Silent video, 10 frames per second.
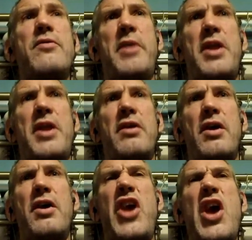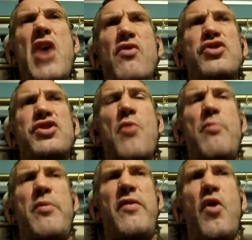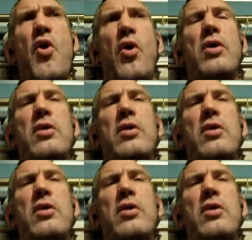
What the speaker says: have been a year or so before.